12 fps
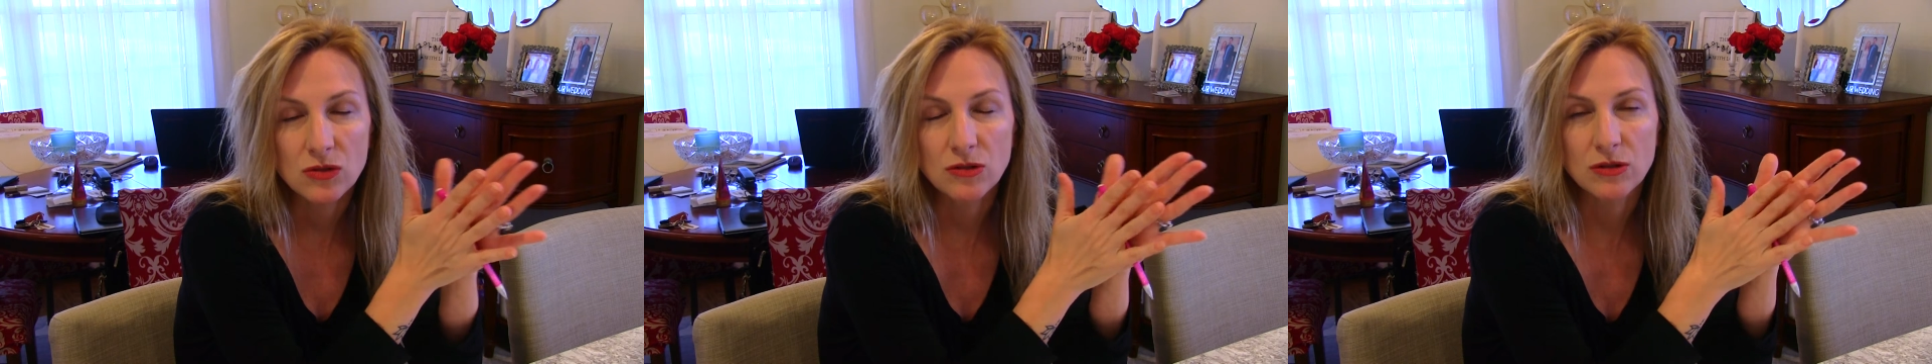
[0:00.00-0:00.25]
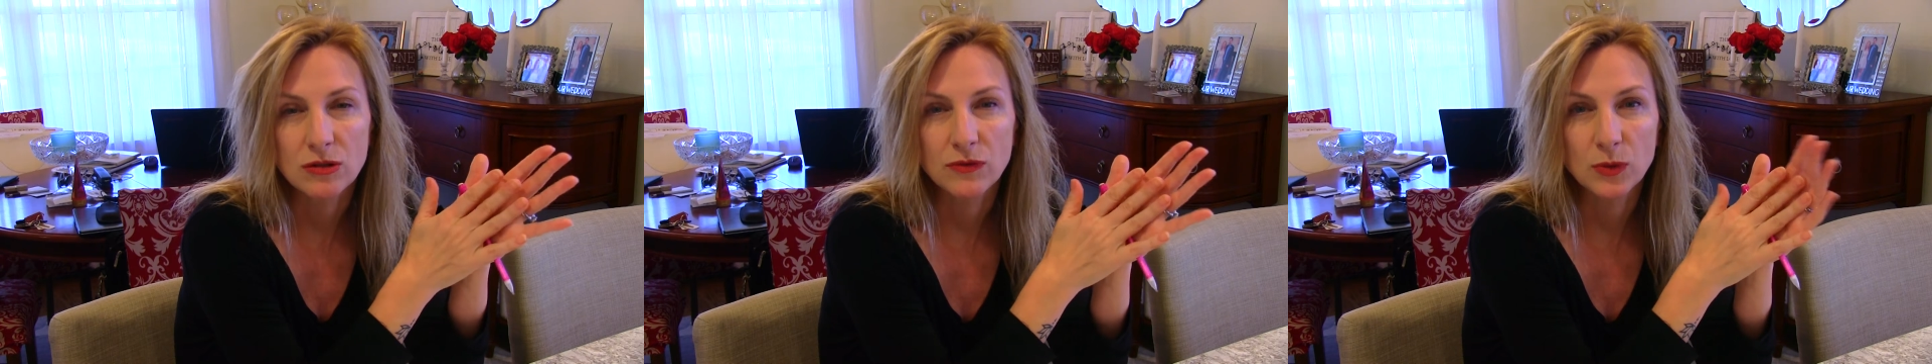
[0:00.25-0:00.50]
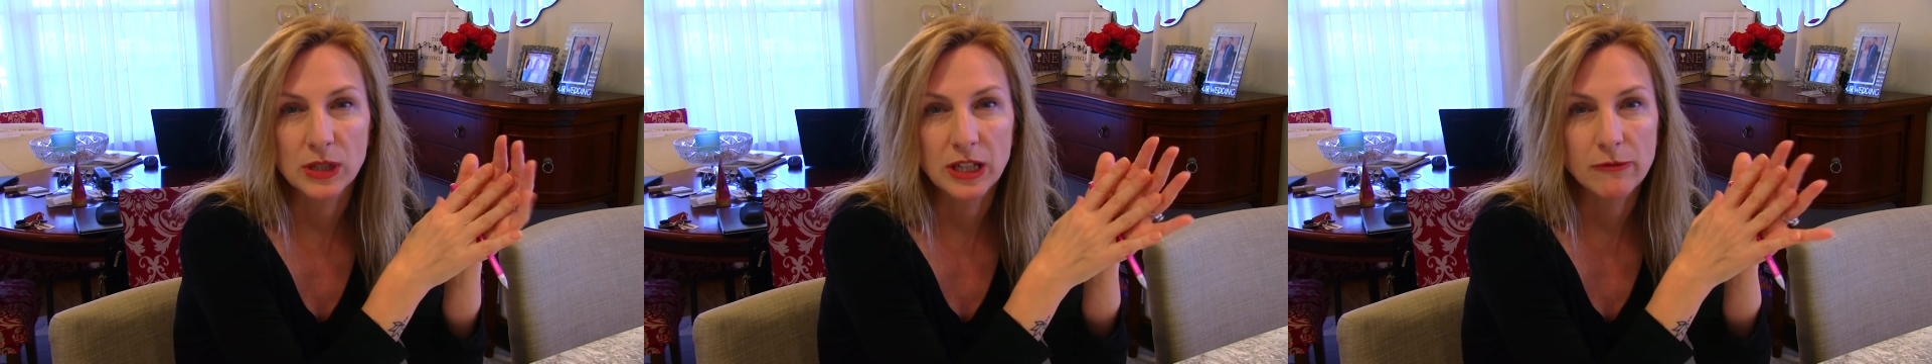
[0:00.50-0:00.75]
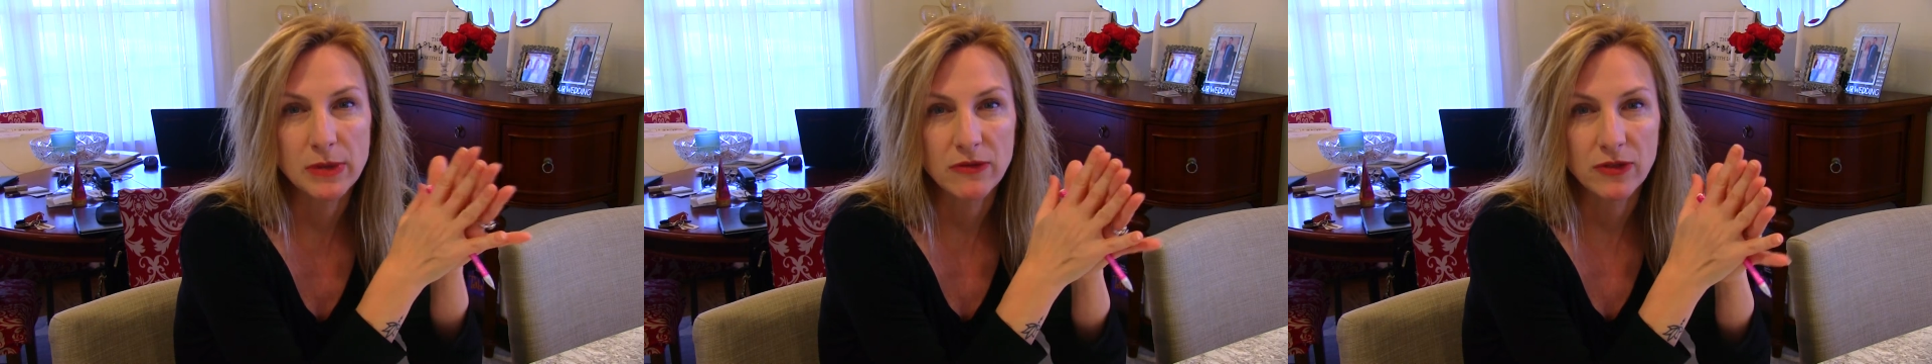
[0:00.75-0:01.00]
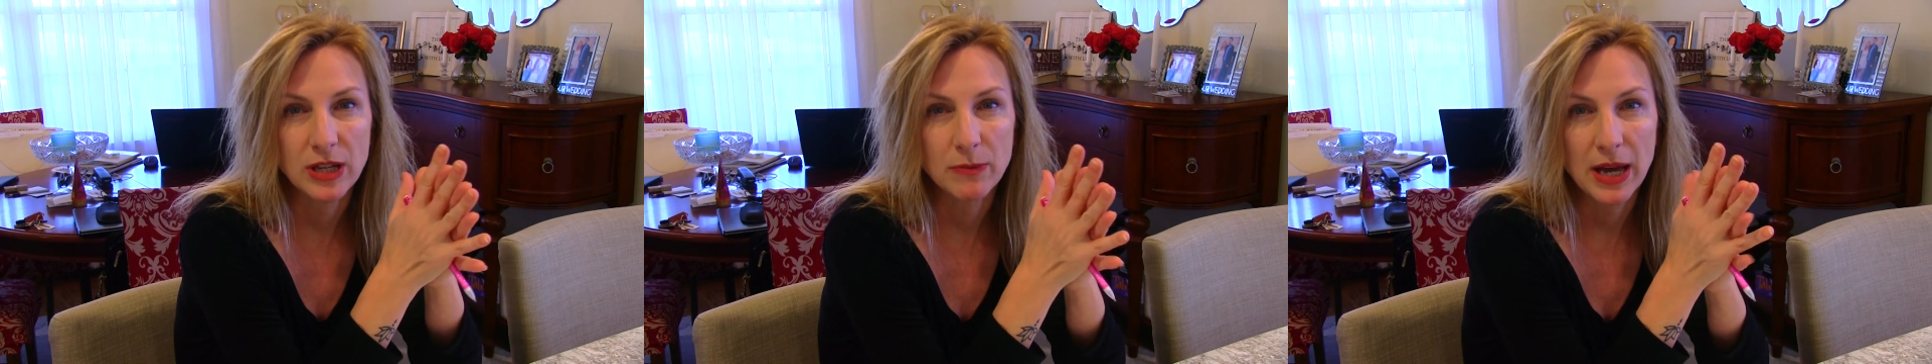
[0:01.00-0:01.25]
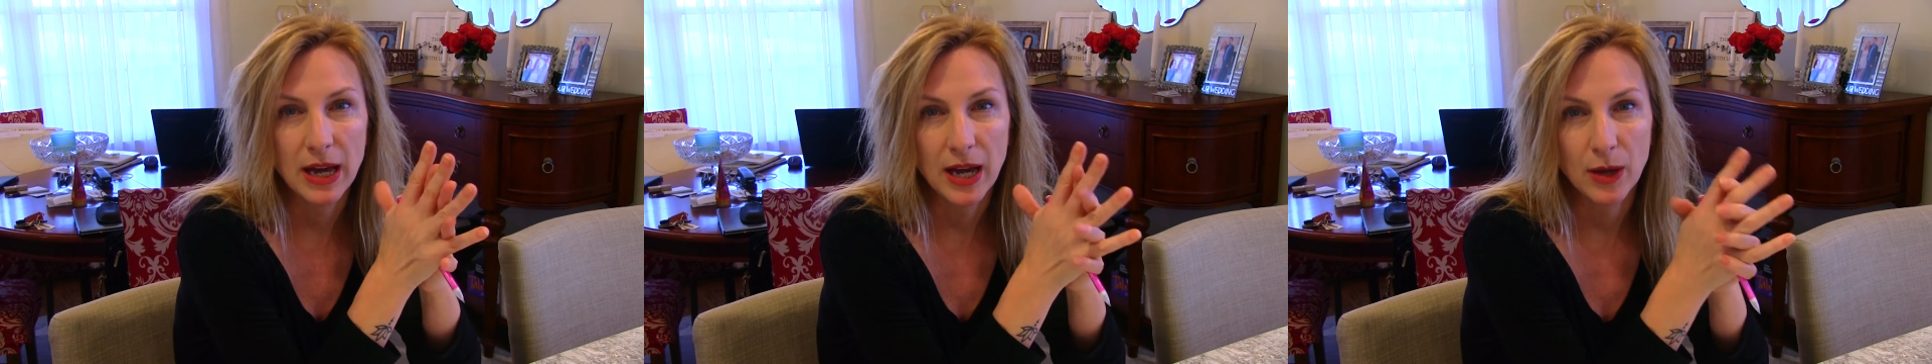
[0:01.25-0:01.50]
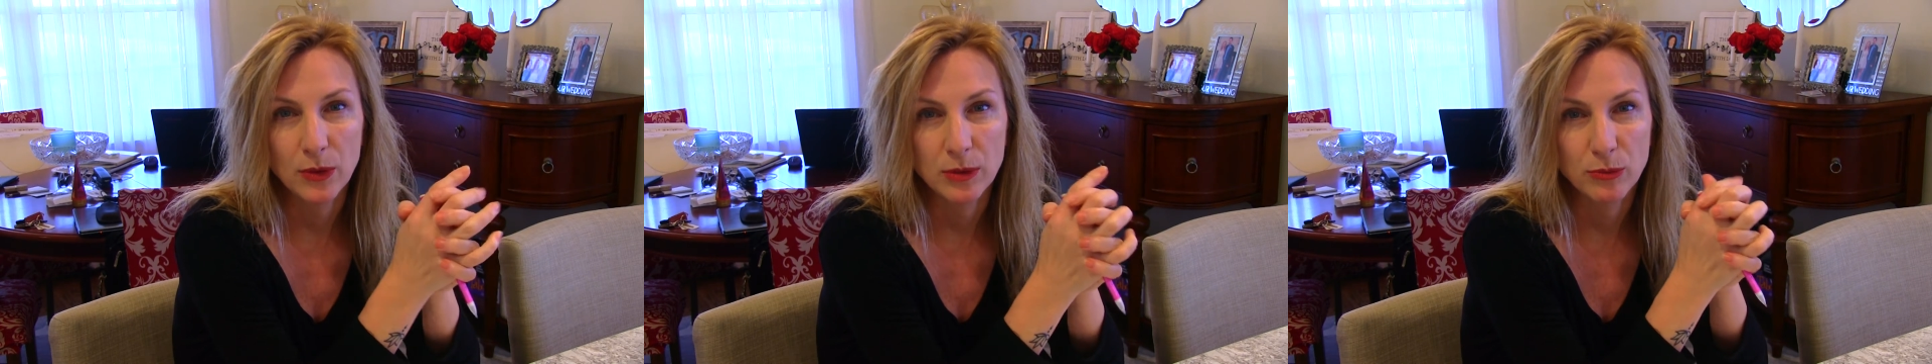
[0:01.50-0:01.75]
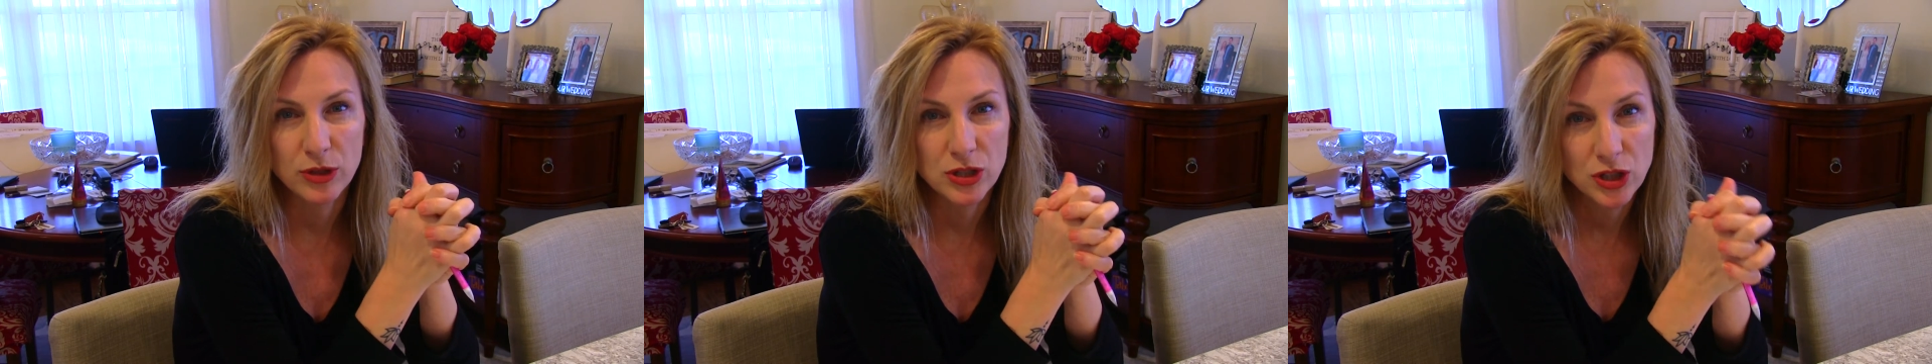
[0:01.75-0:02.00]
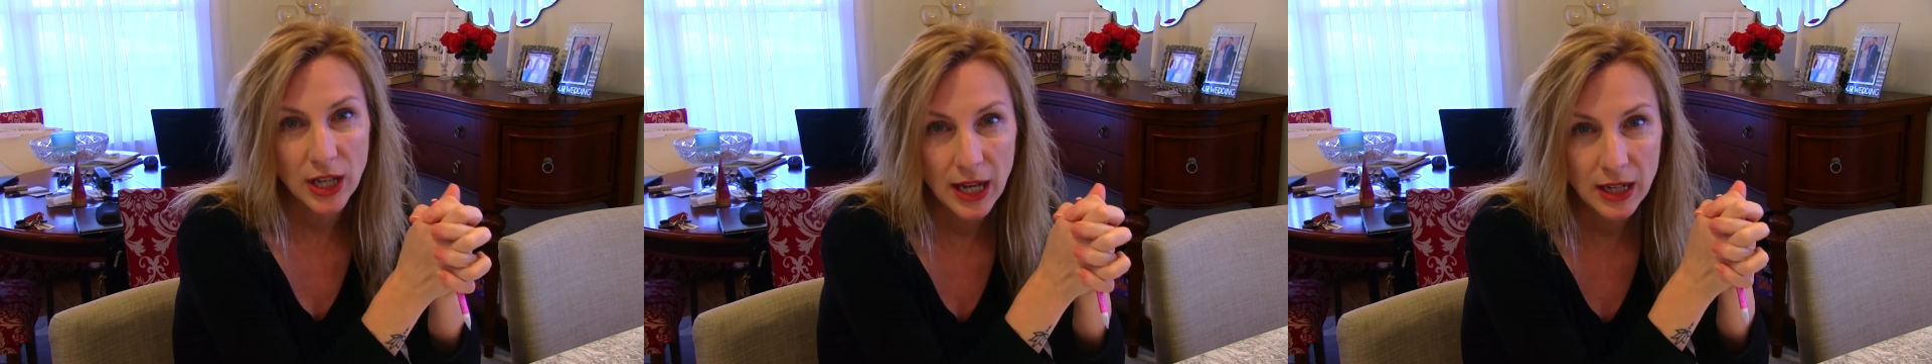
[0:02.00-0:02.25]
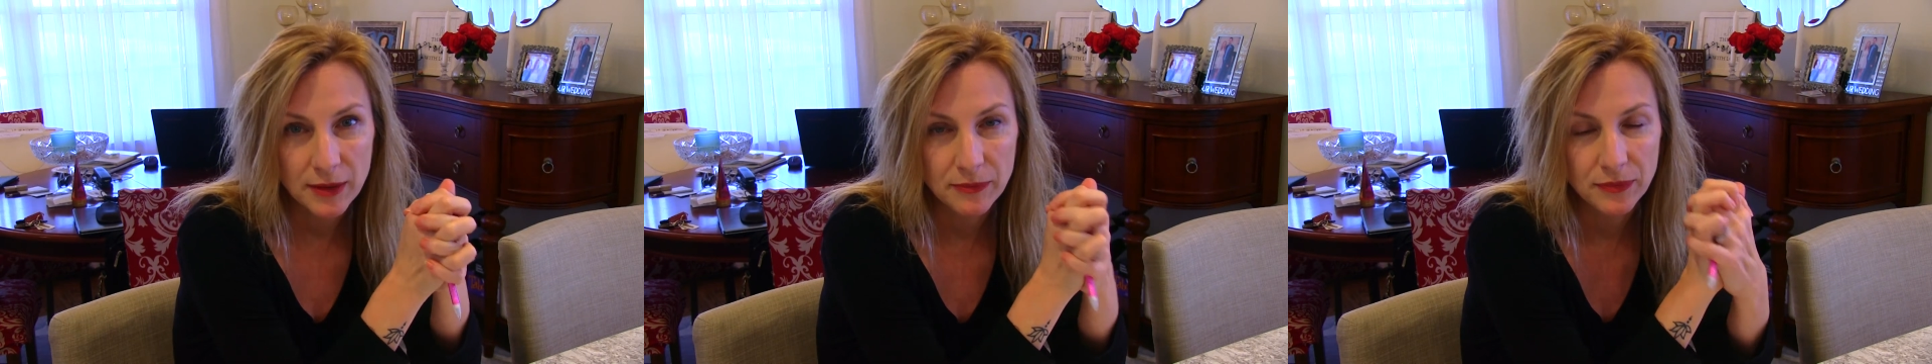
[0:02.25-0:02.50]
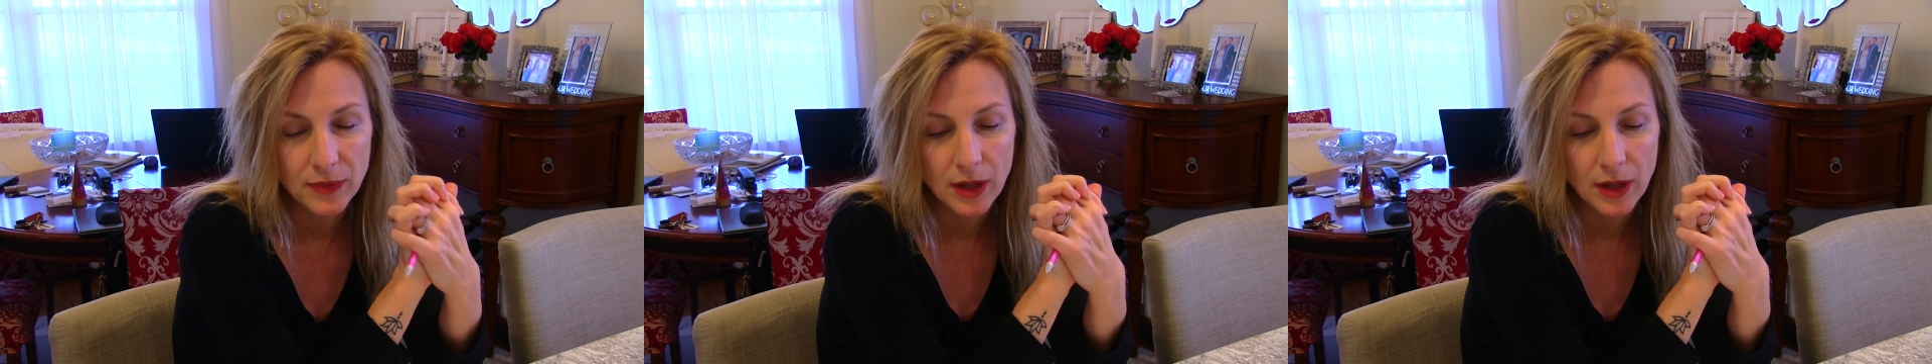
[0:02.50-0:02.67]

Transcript: or if you want to give me feedback, I would appreciate it.